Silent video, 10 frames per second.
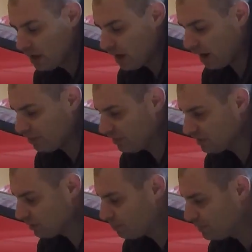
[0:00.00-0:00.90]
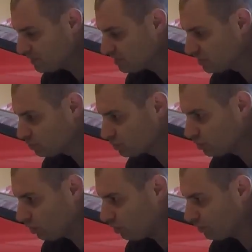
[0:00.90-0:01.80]
I think the business was
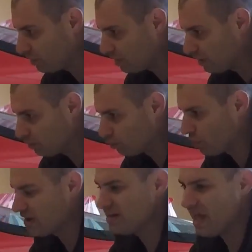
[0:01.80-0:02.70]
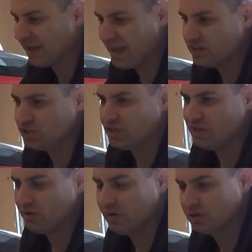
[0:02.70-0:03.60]
called Redneck
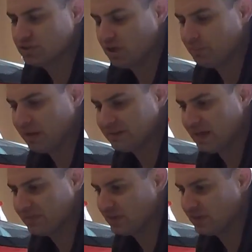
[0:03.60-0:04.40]
Engineering or something like that.